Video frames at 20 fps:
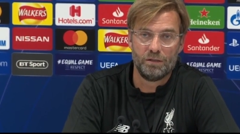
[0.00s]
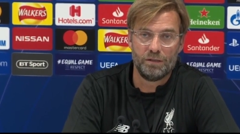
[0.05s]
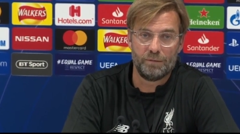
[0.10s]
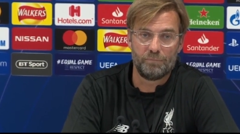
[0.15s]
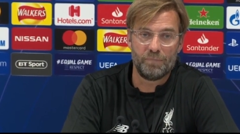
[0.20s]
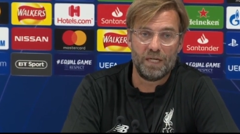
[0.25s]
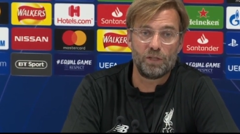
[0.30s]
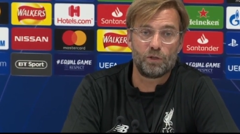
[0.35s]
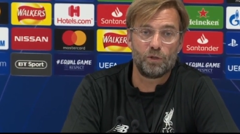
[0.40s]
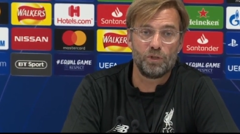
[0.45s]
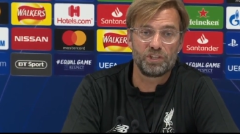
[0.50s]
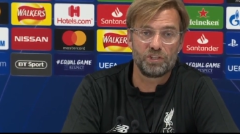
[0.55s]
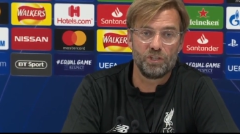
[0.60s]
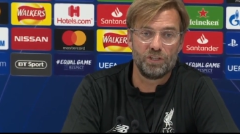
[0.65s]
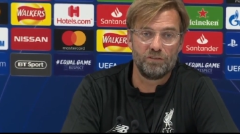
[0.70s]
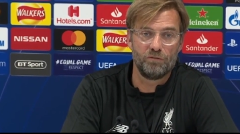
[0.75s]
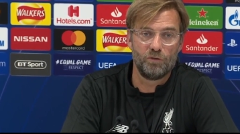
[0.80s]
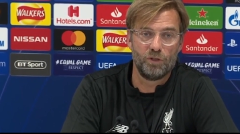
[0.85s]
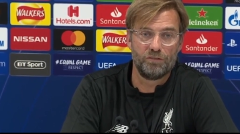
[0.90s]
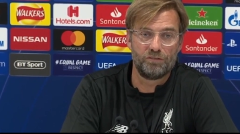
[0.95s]
The Marko is
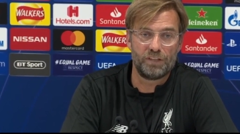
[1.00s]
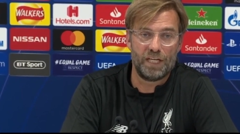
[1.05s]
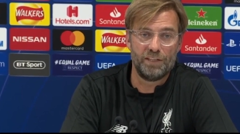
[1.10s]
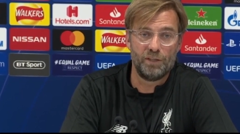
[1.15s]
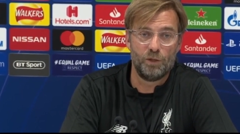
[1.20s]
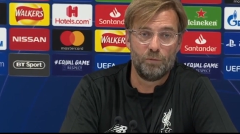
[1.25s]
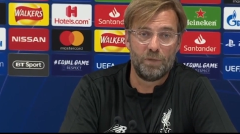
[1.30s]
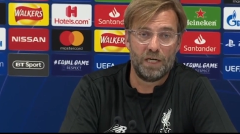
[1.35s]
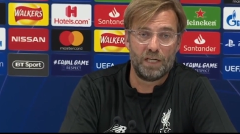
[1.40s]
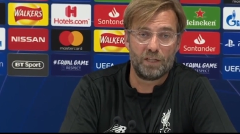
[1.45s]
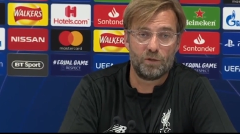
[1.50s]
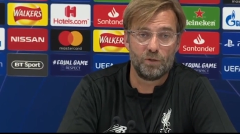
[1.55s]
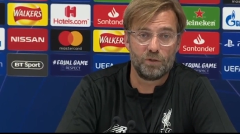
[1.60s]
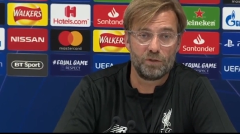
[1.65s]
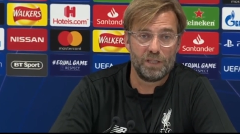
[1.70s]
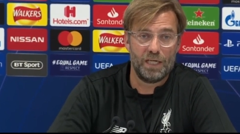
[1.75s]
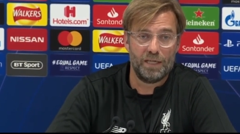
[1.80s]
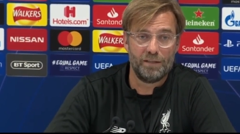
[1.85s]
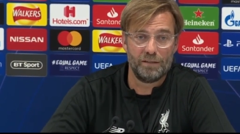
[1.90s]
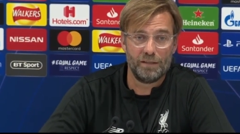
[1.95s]
not involved. I know Marko.
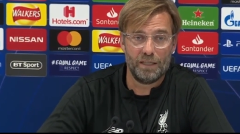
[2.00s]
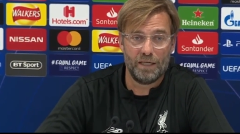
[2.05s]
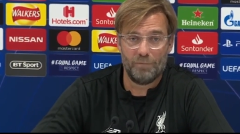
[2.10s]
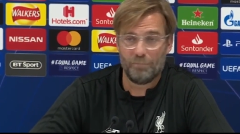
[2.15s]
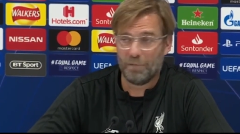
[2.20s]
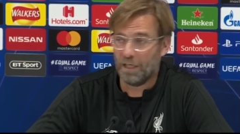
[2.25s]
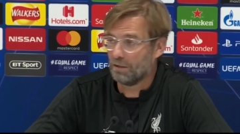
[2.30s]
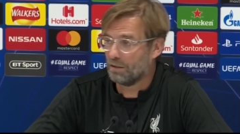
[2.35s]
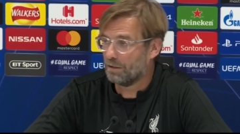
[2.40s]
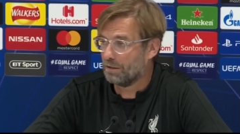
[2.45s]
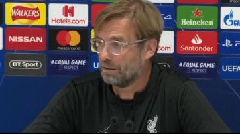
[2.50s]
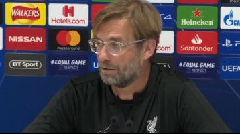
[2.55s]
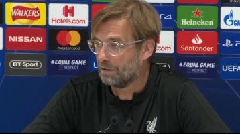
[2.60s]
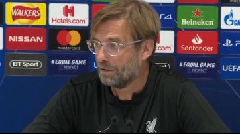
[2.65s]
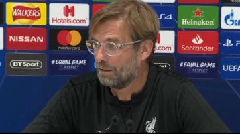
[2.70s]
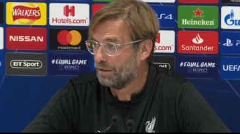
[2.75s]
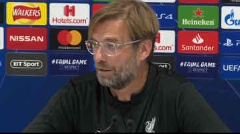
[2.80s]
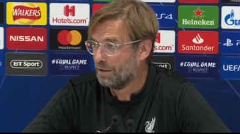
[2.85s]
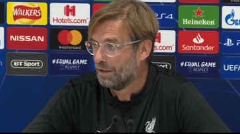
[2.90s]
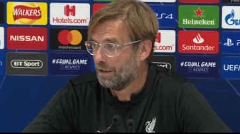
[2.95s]
I, Marko,
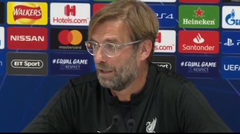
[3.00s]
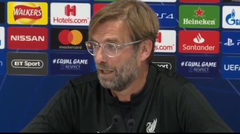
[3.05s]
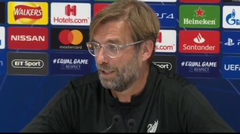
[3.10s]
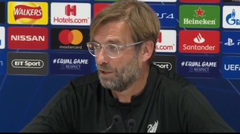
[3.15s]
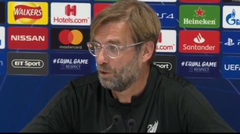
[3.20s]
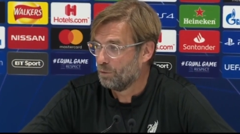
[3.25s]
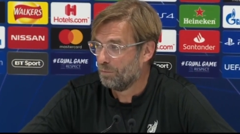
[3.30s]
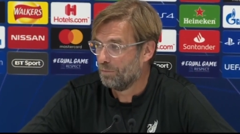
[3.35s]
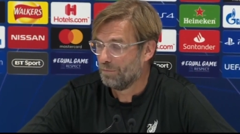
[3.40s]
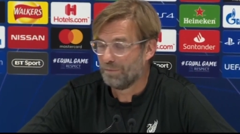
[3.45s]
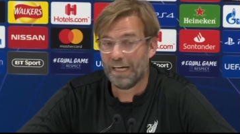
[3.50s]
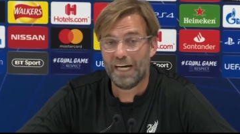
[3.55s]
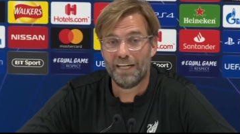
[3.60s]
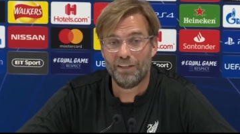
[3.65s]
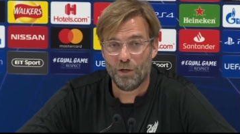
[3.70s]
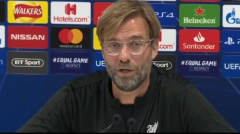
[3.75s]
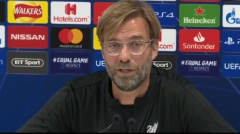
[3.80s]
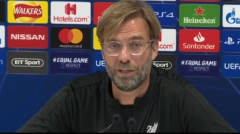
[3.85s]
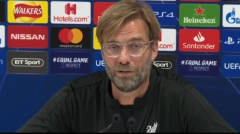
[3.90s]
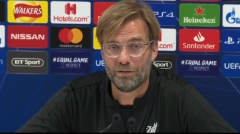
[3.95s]
I know. I
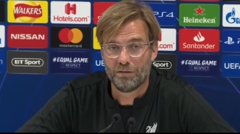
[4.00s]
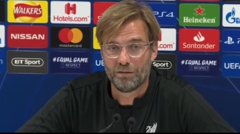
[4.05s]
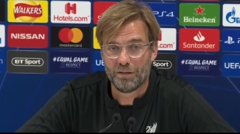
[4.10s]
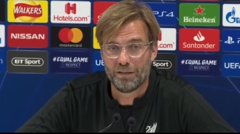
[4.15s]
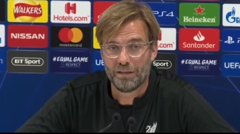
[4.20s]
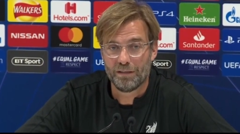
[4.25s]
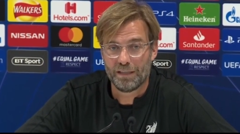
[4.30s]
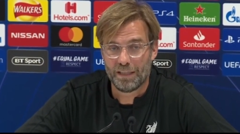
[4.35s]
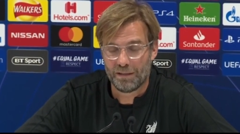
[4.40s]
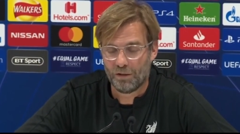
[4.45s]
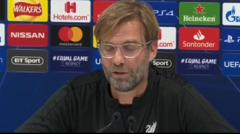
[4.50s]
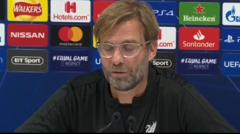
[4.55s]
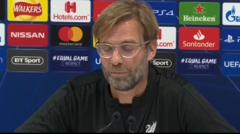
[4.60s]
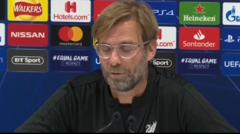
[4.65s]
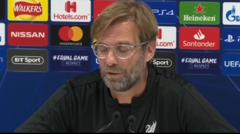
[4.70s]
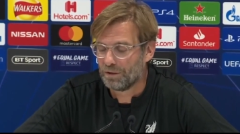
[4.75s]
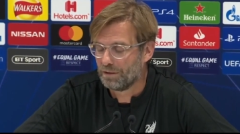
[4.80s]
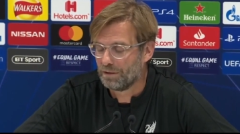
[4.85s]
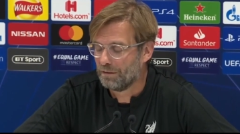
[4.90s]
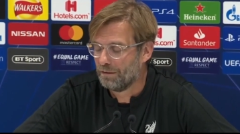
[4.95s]
know. I know. I heard
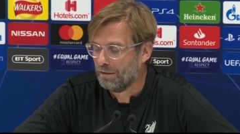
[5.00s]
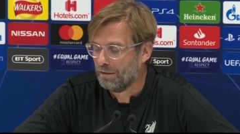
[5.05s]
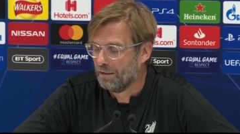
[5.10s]
about it.